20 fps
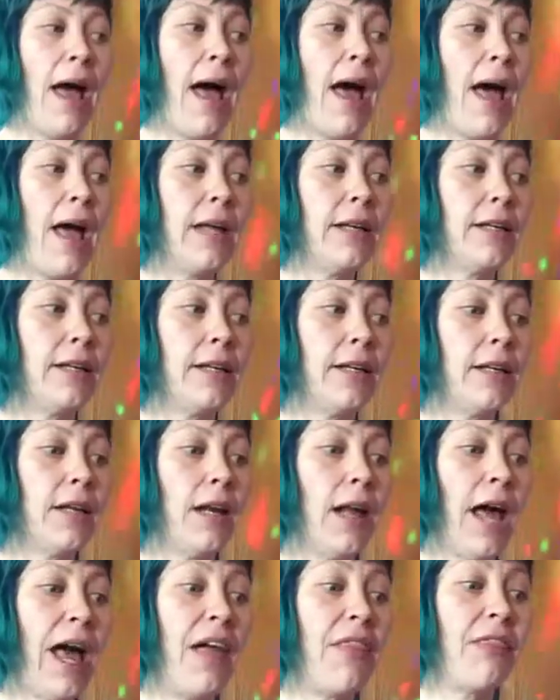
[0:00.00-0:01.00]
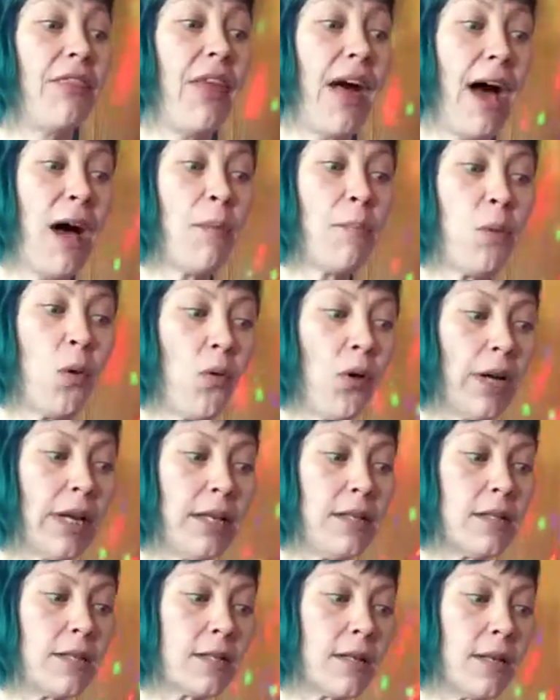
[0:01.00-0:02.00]
And at that
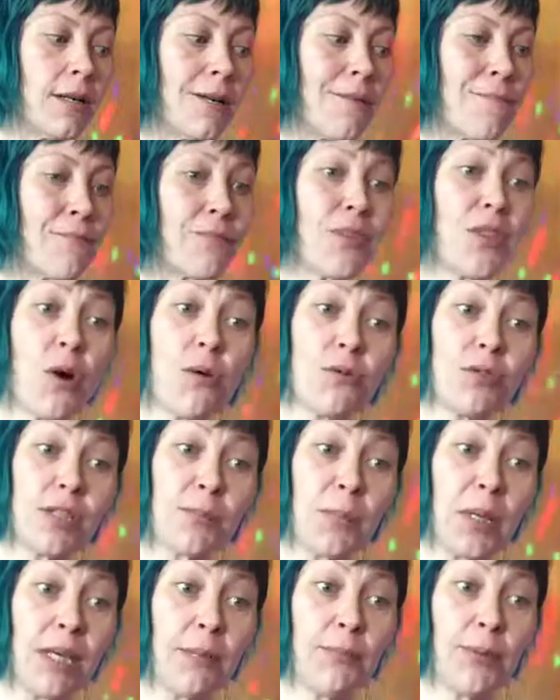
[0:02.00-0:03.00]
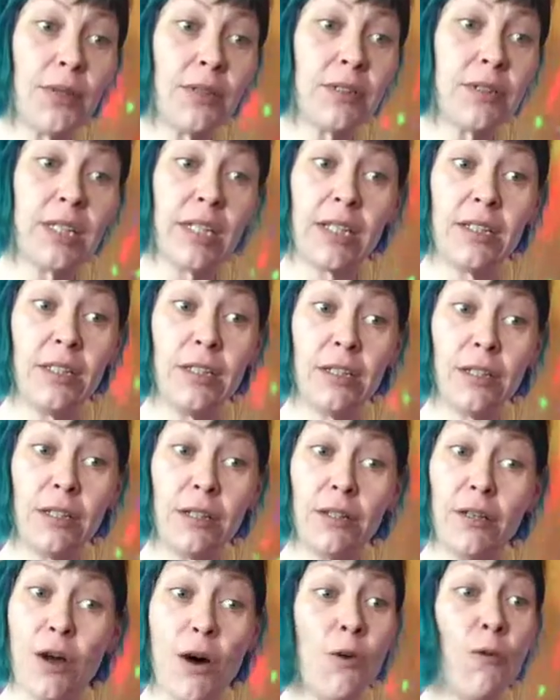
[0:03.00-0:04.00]
point, those people didn't
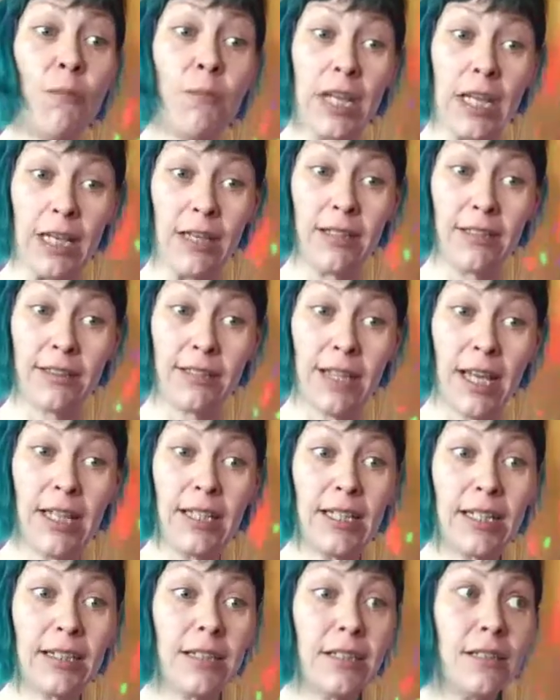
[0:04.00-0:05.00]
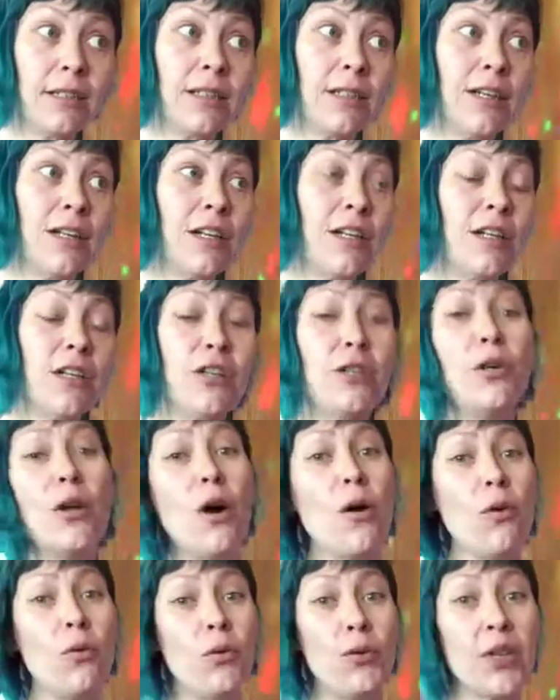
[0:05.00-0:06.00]
know me. They didn't
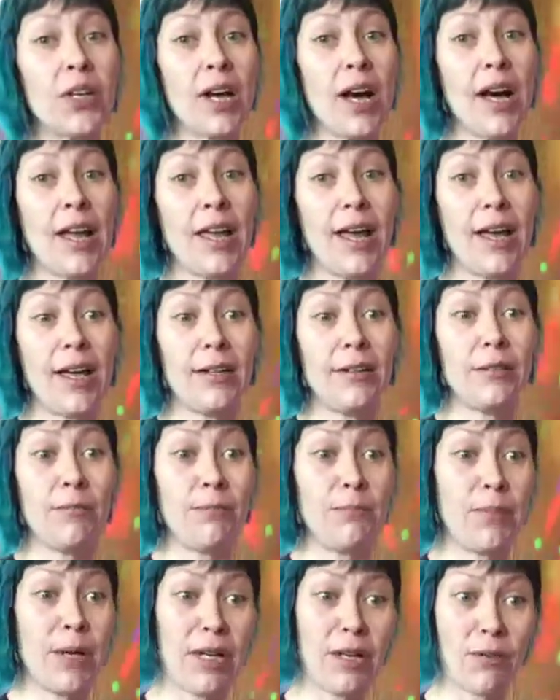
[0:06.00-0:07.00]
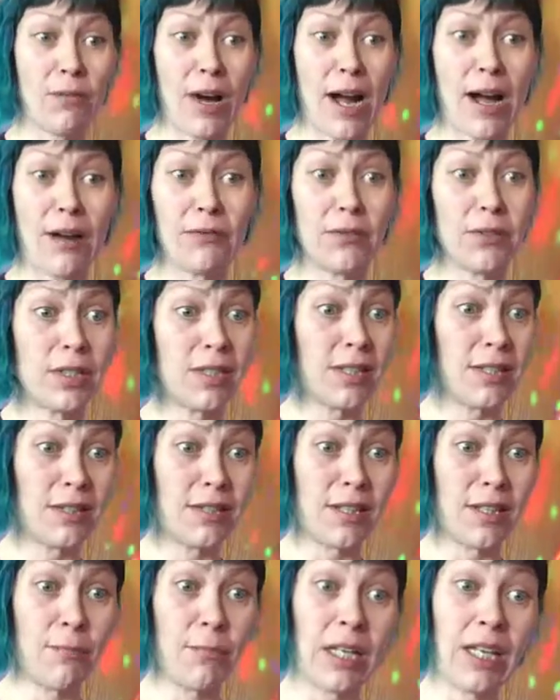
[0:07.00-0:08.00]
know that I had been around
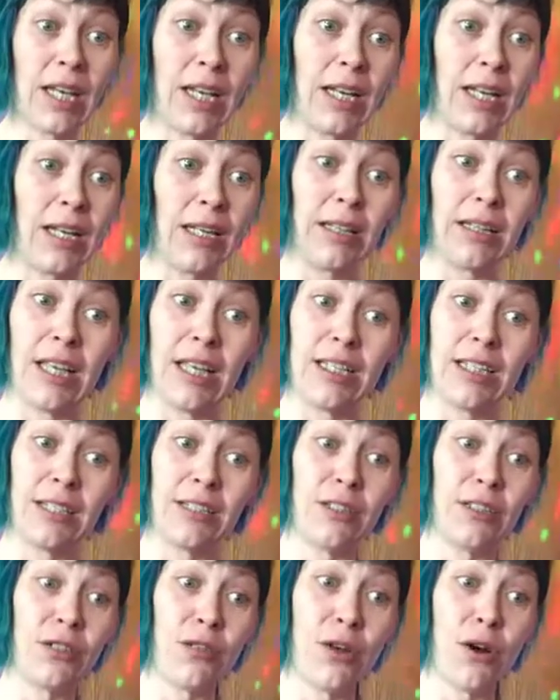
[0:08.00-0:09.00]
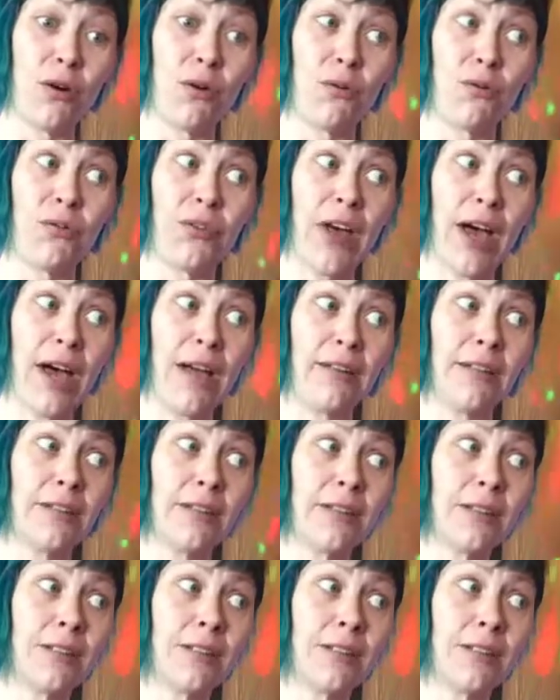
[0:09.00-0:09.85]
since the beginning. They didn't know that,